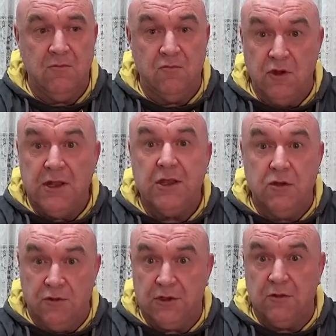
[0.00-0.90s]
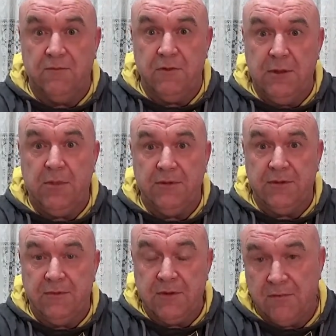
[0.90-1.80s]
Really good stuff, really
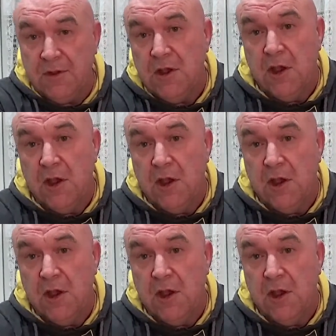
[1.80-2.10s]
positive stuff.